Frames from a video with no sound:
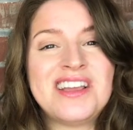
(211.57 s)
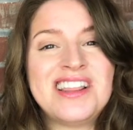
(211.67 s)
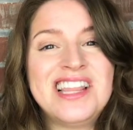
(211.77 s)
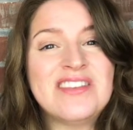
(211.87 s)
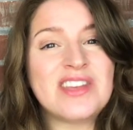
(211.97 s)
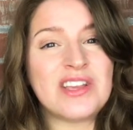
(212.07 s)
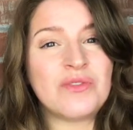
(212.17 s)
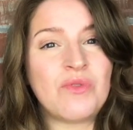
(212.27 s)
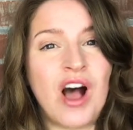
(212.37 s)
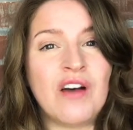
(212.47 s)
leaves
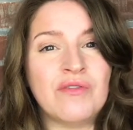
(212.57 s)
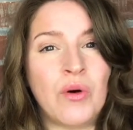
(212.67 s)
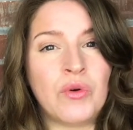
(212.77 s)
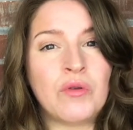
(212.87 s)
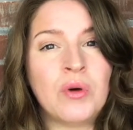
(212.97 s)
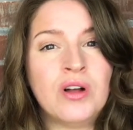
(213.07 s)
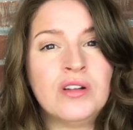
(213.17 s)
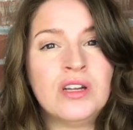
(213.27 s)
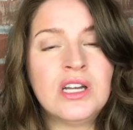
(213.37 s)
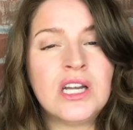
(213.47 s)
us raw and
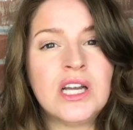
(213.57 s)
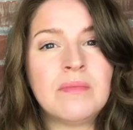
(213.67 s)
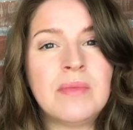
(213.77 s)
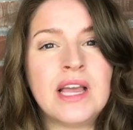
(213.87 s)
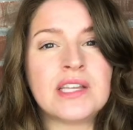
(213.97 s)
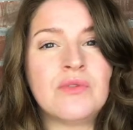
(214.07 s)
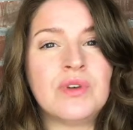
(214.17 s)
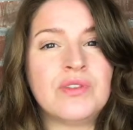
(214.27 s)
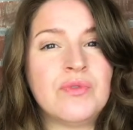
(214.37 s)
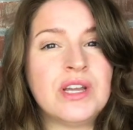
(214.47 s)
vulnerable, because if
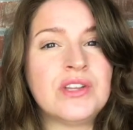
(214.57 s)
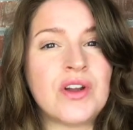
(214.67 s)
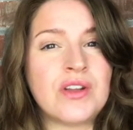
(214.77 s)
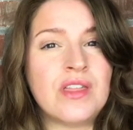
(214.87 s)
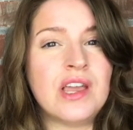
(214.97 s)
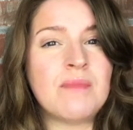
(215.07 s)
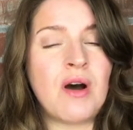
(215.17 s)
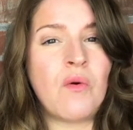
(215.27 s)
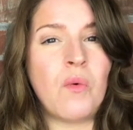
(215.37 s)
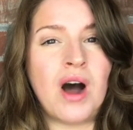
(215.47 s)
we really start to think
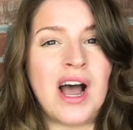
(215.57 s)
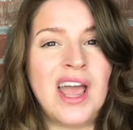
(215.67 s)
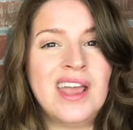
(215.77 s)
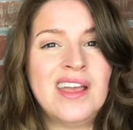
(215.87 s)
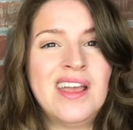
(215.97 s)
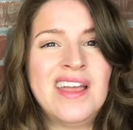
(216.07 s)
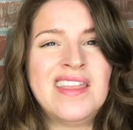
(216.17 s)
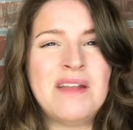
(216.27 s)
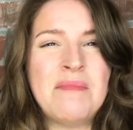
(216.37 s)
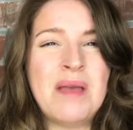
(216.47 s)
about why,
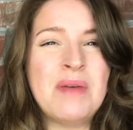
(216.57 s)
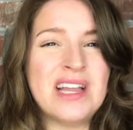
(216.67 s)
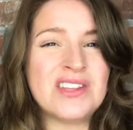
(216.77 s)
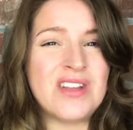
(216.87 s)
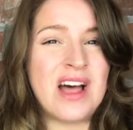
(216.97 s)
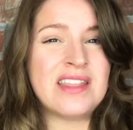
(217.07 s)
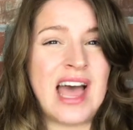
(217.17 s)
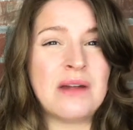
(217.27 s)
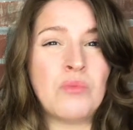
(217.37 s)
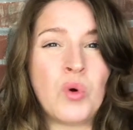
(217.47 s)
then maybe it's not
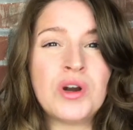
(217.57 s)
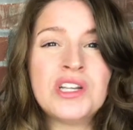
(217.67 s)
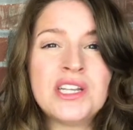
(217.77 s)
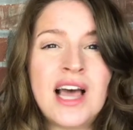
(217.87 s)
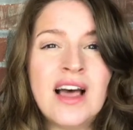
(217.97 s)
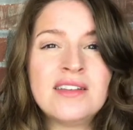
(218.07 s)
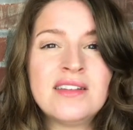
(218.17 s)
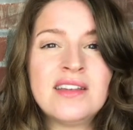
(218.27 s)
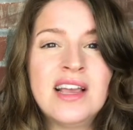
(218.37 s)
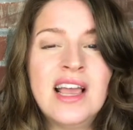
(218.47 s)
that important to
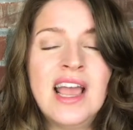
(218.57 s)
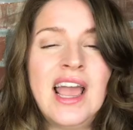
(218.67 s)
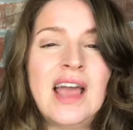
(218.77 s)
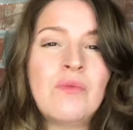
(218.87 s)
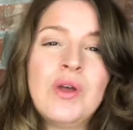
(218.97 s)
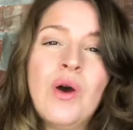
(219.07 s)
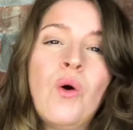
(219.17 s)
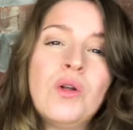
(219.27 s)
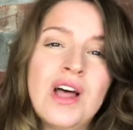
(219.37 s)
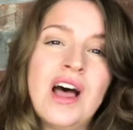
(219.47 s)
us, and we
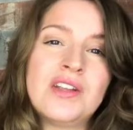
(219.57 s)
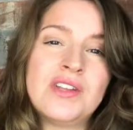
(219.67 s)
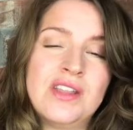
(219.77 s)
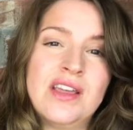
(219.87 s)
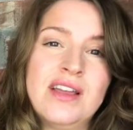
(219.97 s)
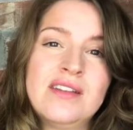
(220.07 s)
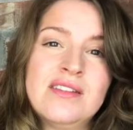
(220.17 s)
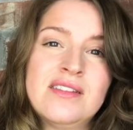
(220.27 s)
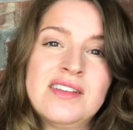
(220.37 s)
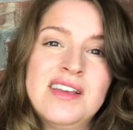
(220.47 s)
hold on to
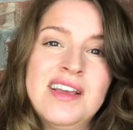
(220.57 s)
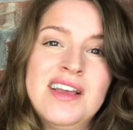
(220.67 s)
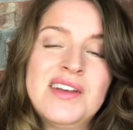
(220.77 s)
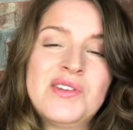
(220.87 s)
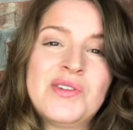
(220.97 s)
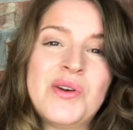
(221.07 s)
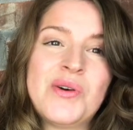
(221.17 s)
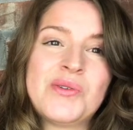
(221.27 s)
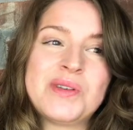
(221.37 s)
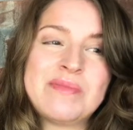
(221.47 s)
things.
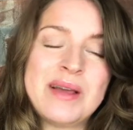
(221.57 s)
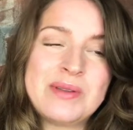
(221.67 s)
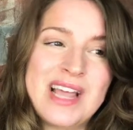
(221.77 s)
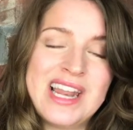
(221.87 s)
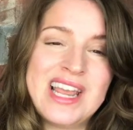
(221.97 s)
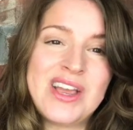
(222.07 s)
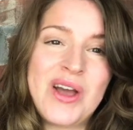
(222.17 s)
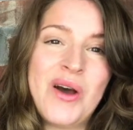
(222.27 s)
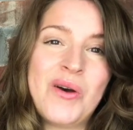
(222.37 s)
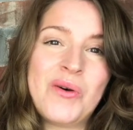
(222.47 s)
So sometimes letting it
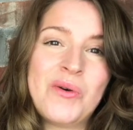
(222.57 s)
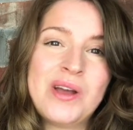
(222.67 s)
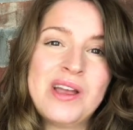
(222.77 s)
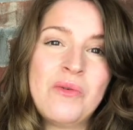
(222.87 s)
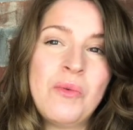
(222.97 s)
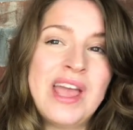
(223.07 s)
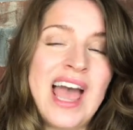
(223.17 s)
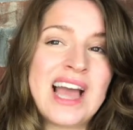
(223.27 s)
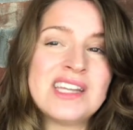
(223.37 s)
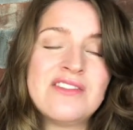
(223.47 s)
go, we
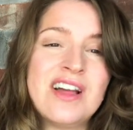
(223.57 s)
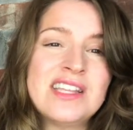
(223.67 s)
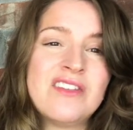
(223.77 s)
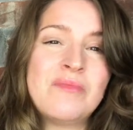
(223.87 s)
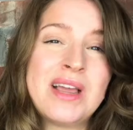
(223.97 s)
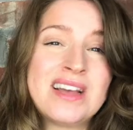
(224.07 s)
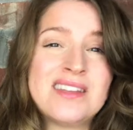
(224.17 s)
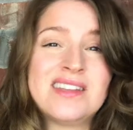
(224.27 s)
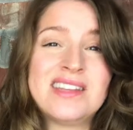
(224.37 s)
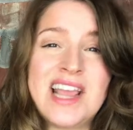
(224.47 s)
act defensive
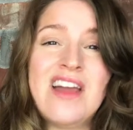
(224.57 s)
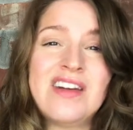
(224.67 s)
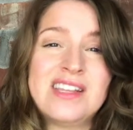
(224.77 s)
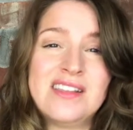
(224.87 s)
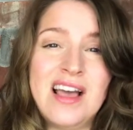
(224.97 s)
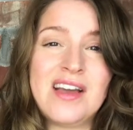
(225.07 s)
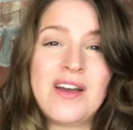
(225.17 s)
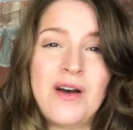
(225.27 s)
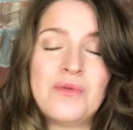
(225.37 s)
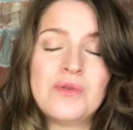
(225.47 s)
because it's scary to let
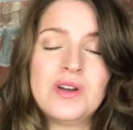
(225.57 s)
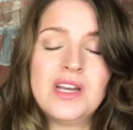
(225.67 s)
go.